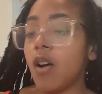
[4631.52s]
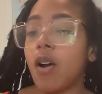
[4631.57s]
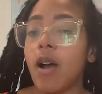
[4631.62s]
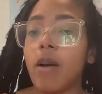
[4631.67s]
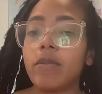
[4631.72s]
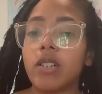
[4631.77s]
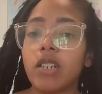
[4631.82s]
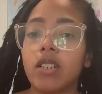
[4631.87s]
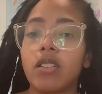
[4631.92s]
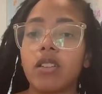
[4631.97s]
No,
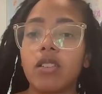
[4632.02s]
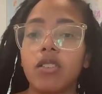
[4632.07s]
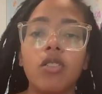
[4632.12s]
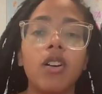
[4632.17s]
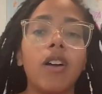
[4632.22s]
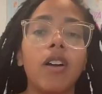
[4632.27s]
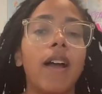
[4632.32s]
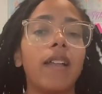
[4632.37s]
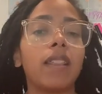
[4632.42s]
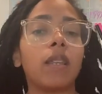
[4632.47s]
I'm just.
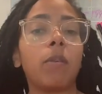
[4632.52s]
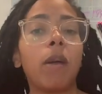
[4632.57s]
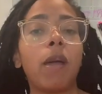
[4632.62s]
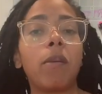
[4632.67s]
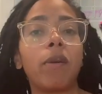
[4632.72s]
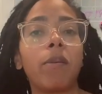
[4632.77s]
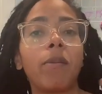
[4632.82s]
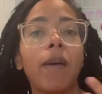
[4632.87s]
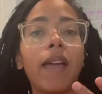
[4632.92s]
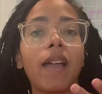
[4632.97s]
You don't have to
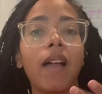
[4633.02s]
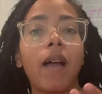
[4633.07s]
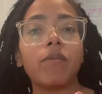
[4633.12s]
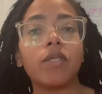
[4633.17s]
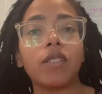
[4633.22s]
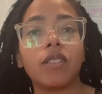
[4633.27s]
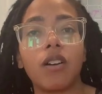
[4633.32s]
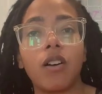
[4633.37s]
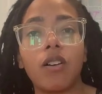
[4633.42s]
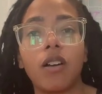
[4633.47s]
pay me back.
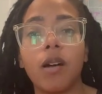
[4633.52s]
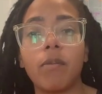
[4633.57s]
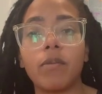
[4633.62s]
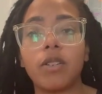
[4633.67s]
I'm just gonna